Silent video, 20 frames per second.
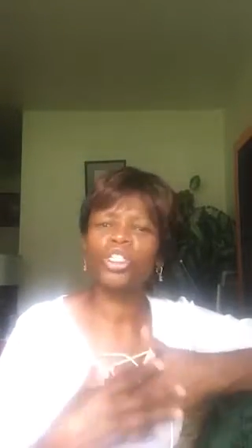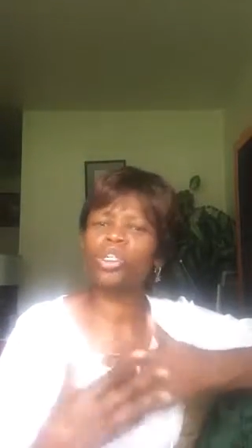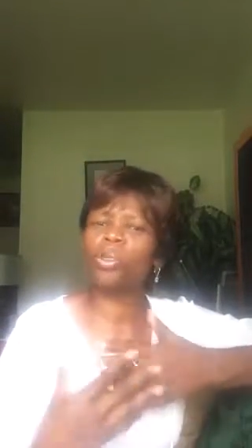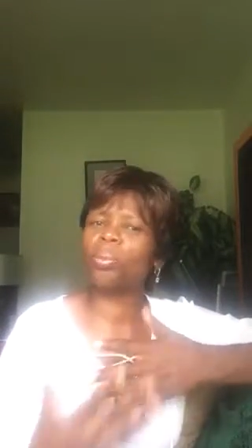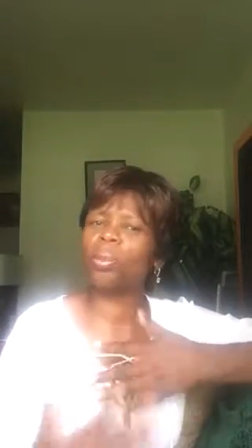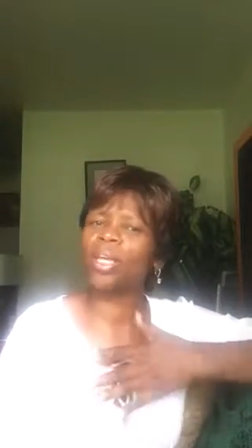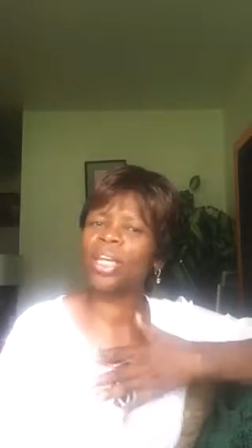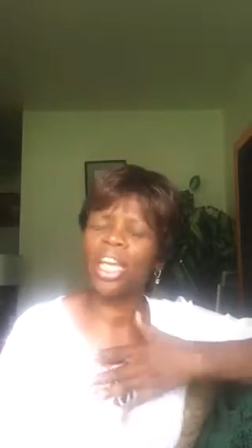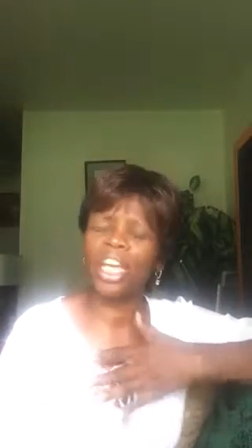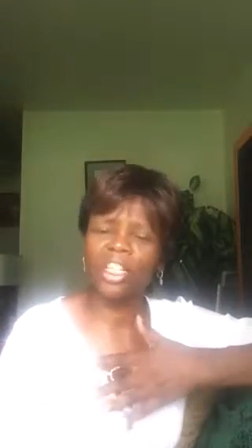to
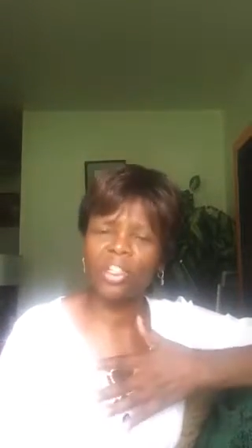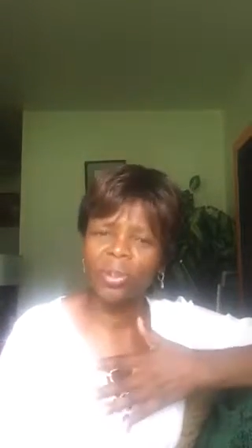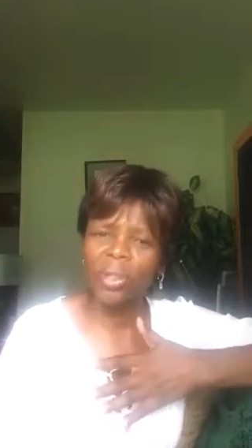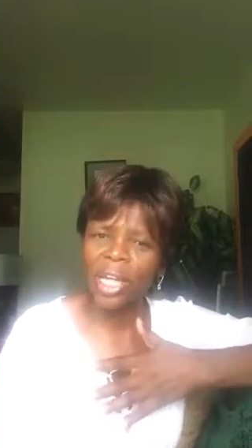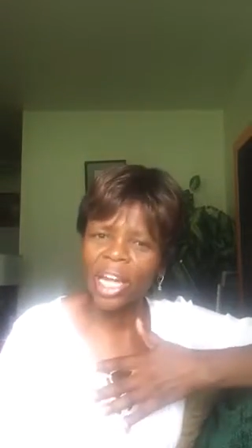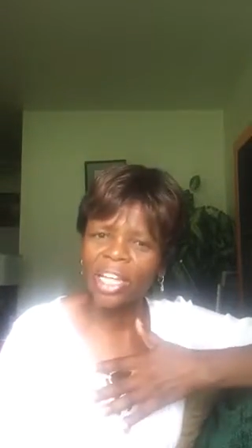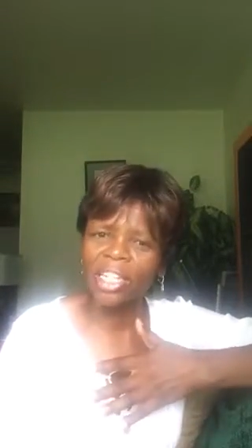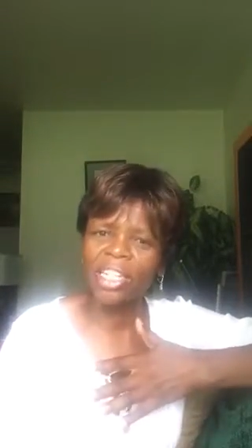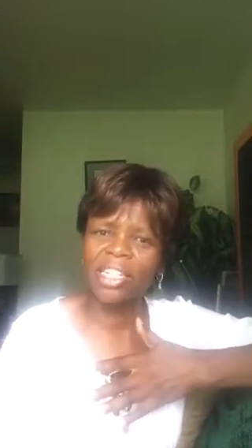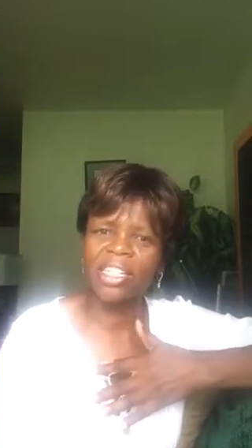be
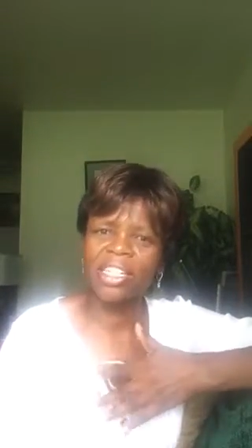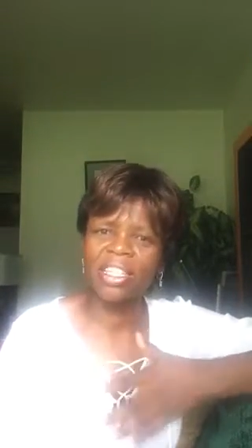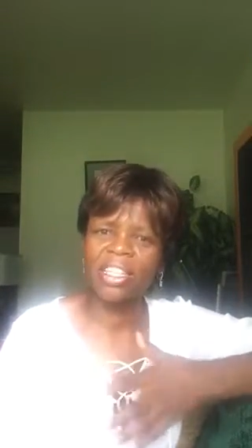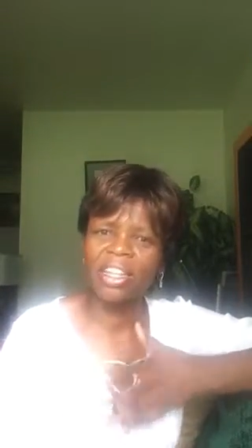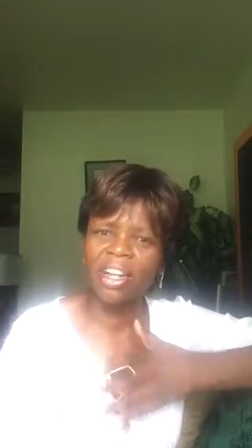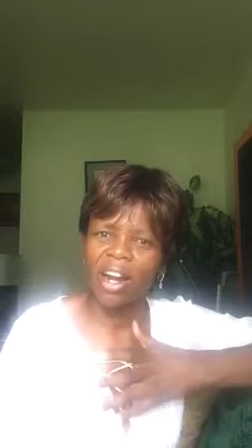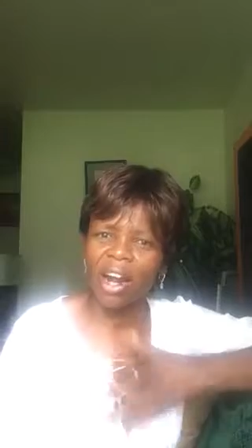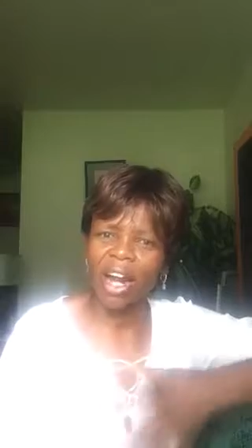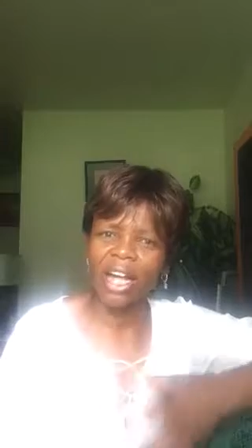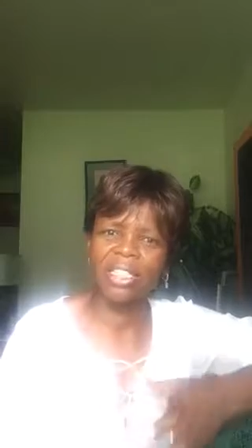educated in
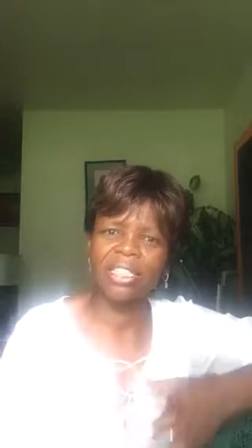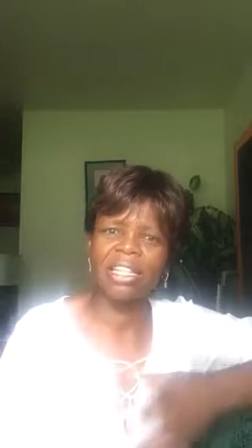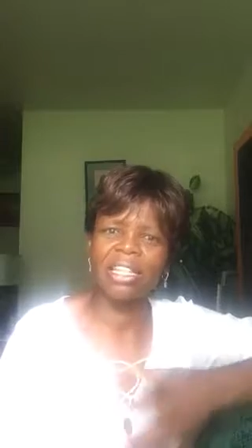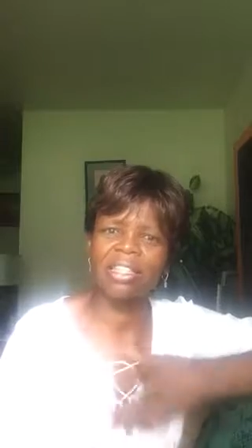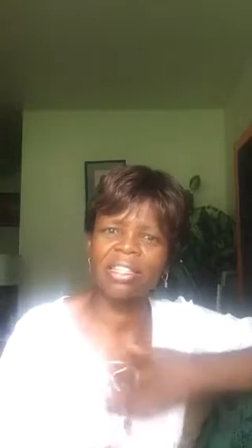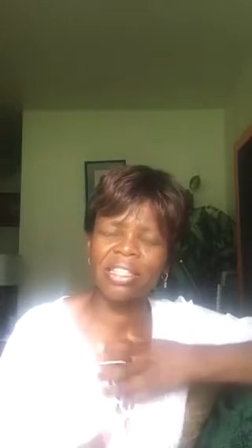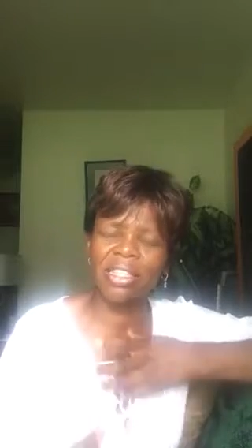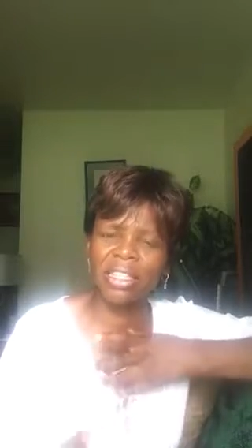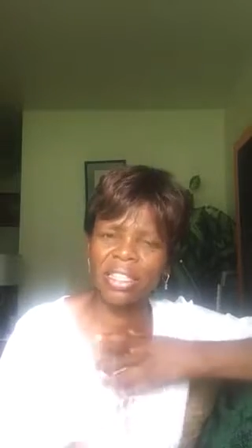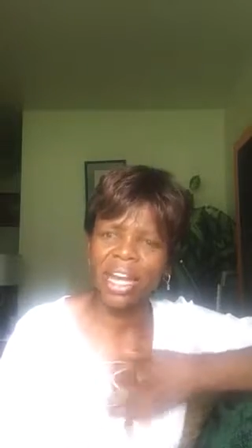the arts
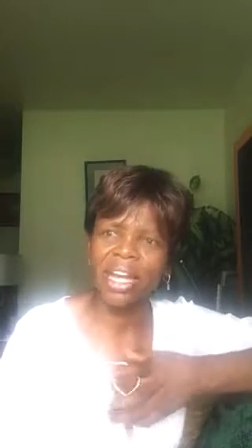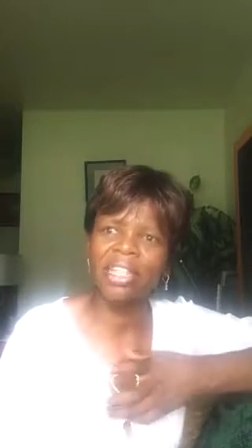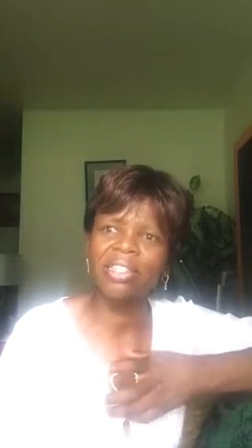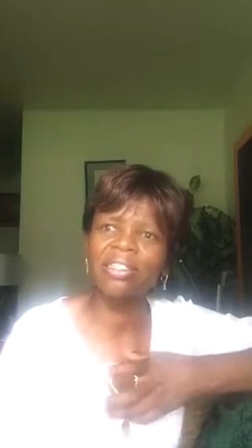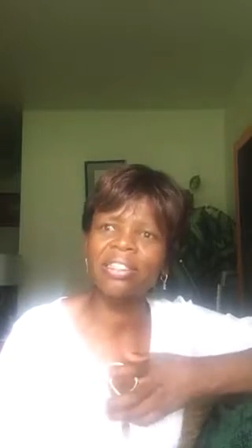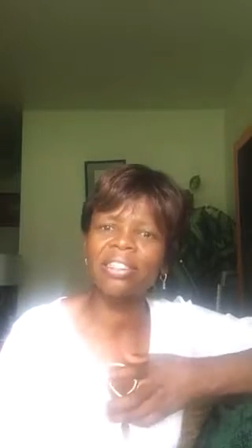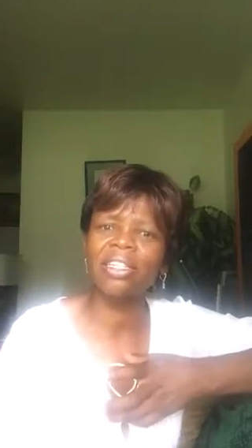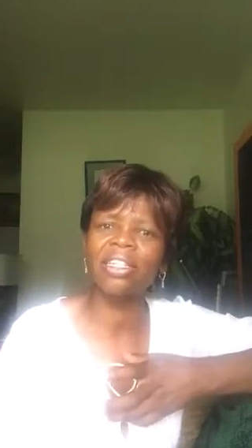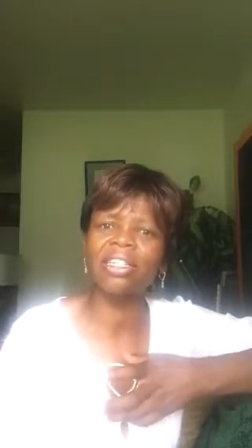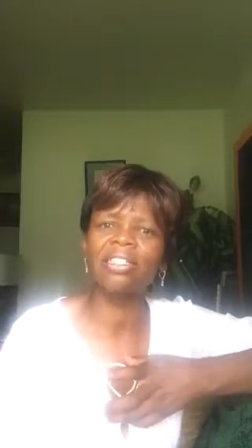and the
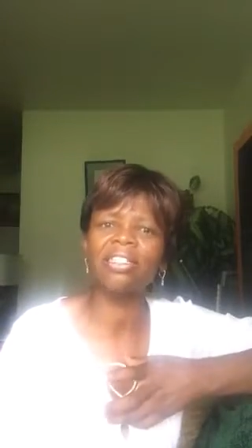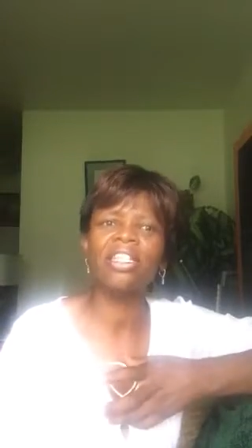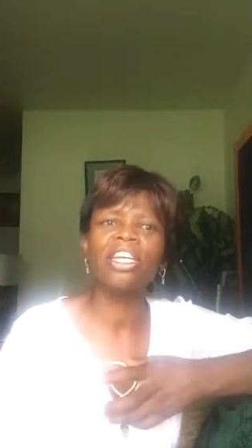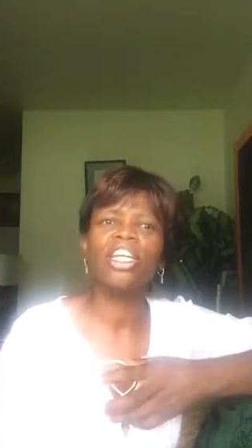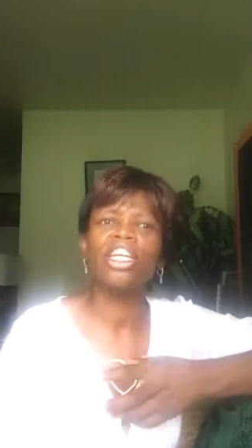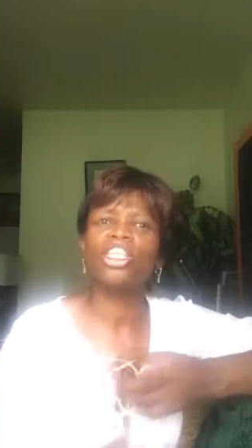sciences,